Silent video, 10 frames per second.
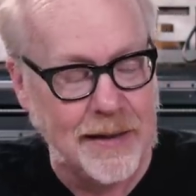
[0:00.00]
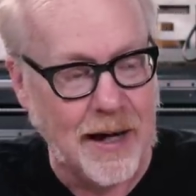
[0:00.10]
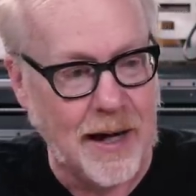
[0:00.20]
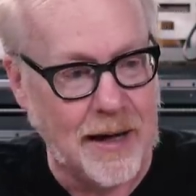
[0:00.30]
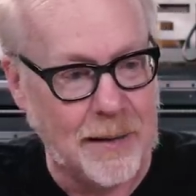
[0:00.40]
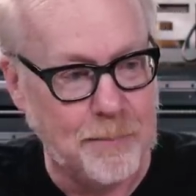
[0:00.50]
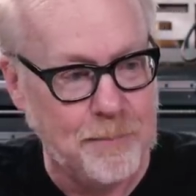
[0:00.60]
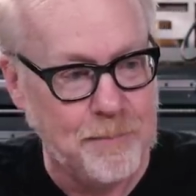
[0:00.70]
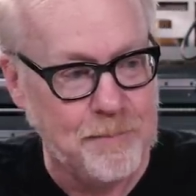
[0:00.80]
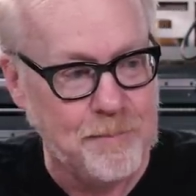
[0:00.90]
Um,
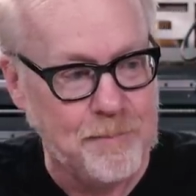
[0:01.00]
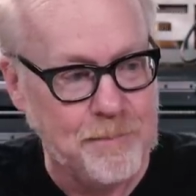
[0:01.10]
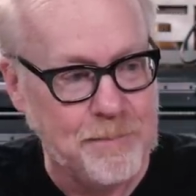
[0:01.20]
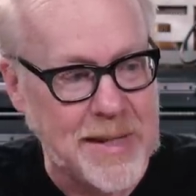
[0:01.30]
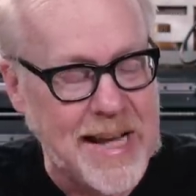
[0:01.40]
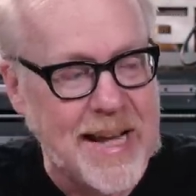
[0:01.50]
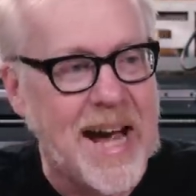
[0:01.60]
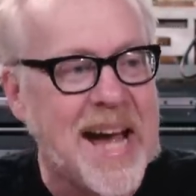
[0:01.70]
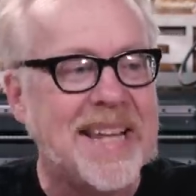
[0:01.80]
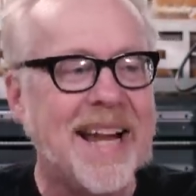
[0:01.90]

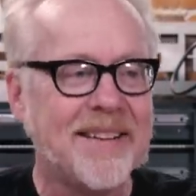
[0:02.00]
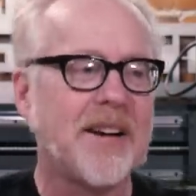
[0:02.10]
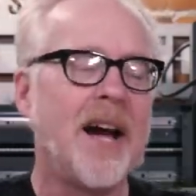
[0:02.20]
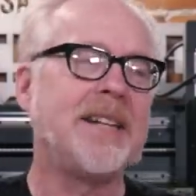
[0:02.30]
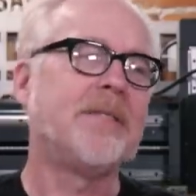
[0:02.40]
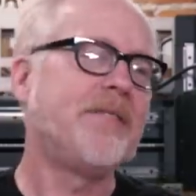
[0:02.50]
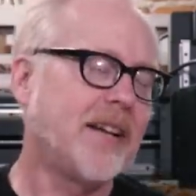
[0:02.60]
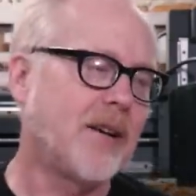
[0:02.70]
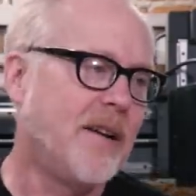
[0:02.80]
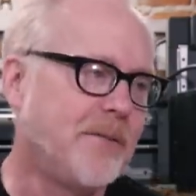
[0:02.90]
and that's kind of
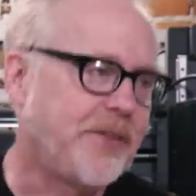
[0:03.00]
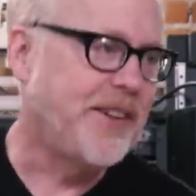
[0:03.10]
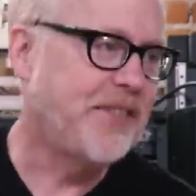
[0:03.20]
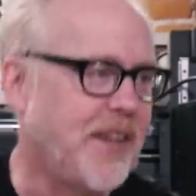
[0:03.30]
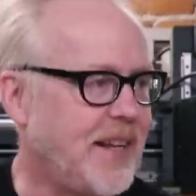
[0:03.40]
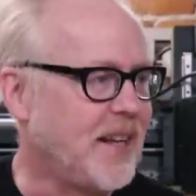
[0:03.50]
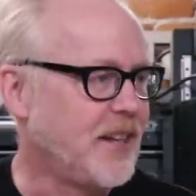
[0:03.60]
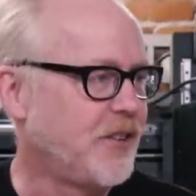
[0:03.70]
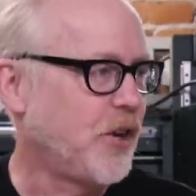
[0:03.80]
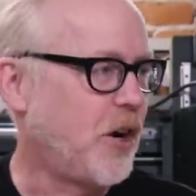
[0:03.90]
that conversation I like
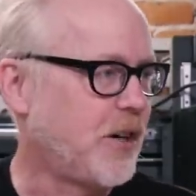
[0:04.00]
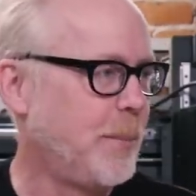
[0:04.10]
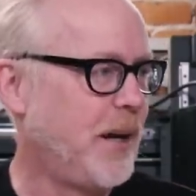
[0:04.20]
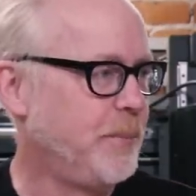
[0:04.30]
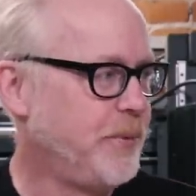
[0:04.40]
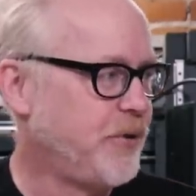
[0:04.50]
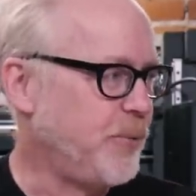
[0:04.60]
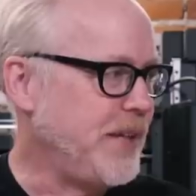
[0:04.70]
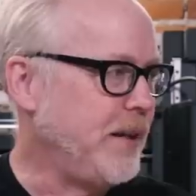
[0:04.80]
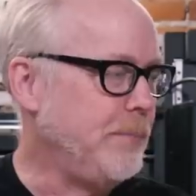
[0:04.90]
to talk about
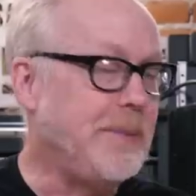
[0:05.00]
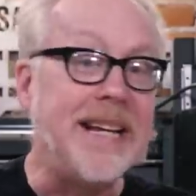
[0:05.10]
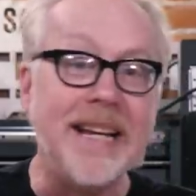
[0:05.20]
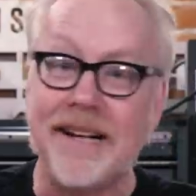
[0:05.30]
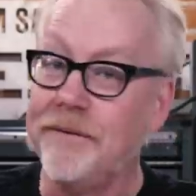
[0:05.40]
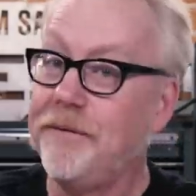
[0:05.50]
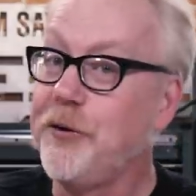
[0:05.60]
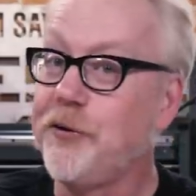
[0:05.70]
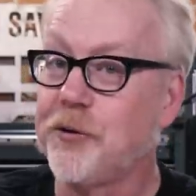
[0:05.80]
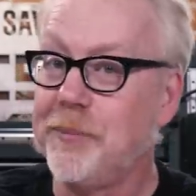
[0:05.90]
between me and
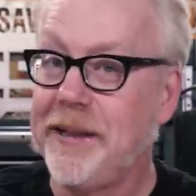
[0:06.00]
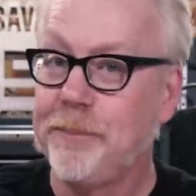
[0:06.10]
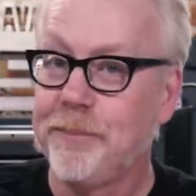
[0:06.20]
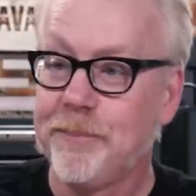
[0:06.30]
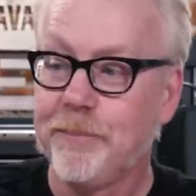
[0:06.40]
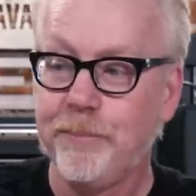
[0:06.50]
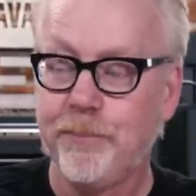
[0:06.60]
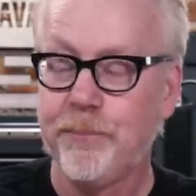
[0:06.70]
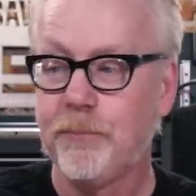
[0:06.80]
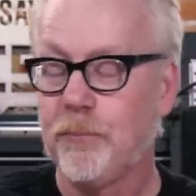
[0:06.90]
future me.
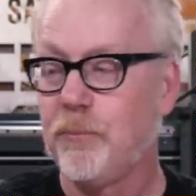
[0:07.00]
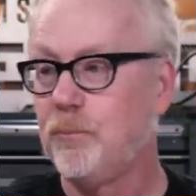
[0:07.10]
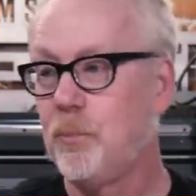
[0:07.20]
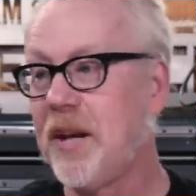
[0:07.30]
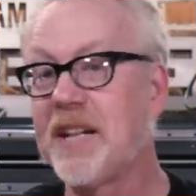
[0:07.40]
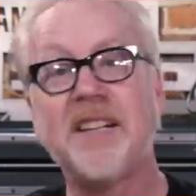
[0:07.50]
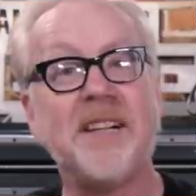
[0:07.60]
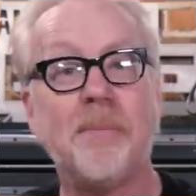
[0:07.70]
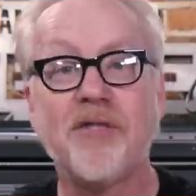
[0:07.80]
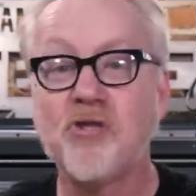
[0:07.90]
When I
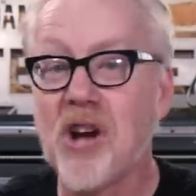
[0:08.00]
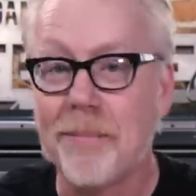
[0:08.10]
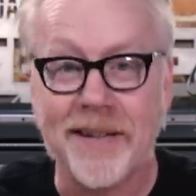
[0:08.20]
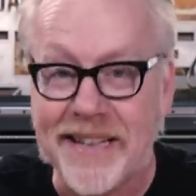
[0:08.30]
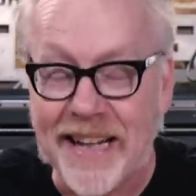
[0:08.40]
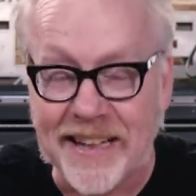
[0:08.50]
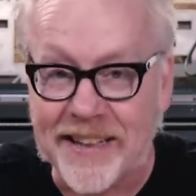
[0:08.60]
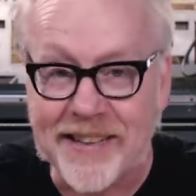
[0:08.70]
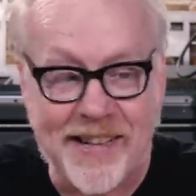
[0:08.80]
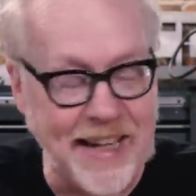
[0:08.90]
clean my shop at the end of
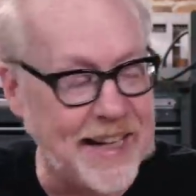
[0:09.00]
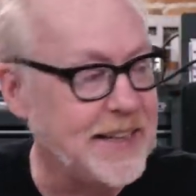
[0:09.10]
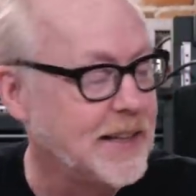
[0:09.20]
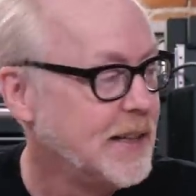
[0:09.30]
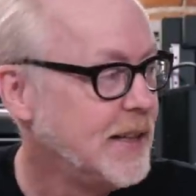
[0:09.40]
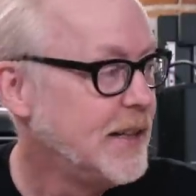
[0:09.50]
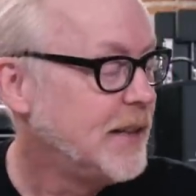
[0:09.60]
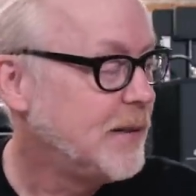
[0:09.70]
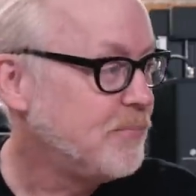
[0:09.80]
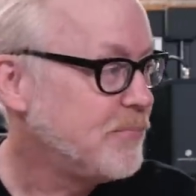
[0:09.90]
the day,
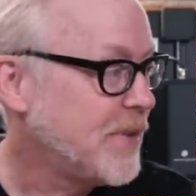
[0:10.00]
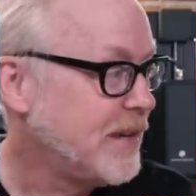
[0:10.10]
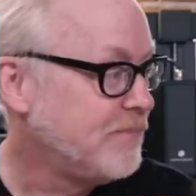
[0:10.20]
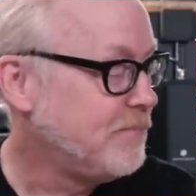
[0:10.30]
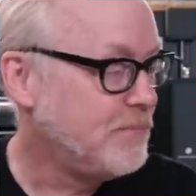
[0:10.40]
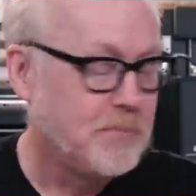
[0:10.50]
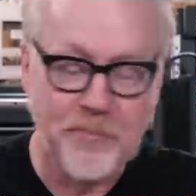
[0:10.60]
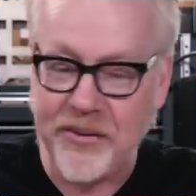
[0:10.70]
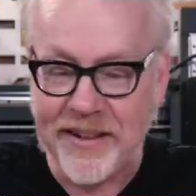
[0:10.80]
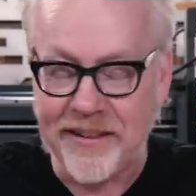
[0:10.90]
I
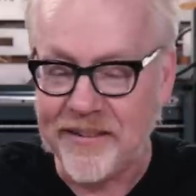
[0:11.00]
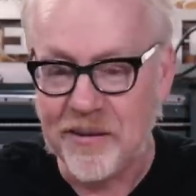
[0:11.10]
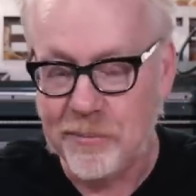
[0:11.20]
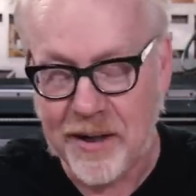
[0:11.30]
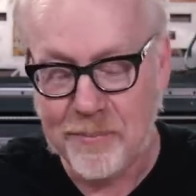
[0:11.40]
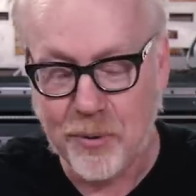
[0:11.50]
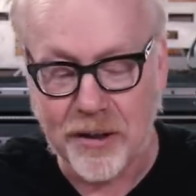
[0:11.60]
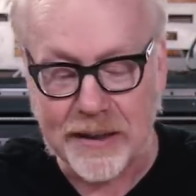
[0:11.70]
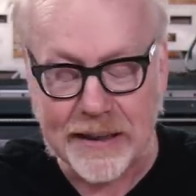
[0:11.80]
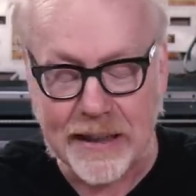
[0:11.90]
said this in my
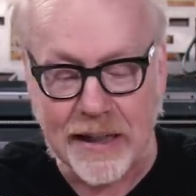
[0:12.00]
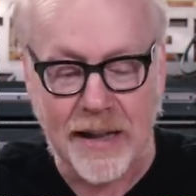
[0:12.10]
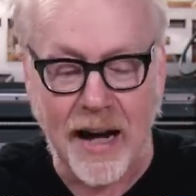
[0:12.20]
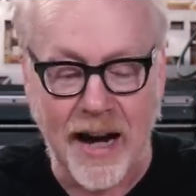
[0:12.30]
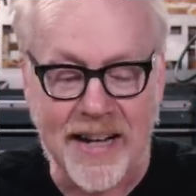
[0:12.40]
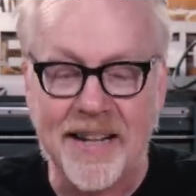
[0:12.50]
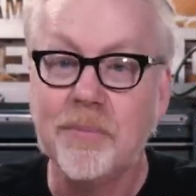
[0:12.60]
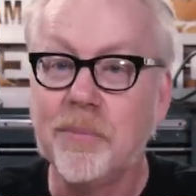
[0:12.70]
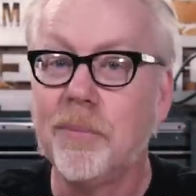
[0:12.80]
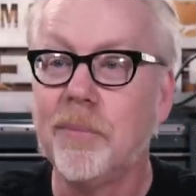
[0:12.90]
book, I
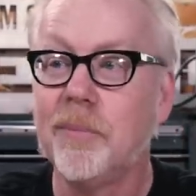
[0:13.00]
am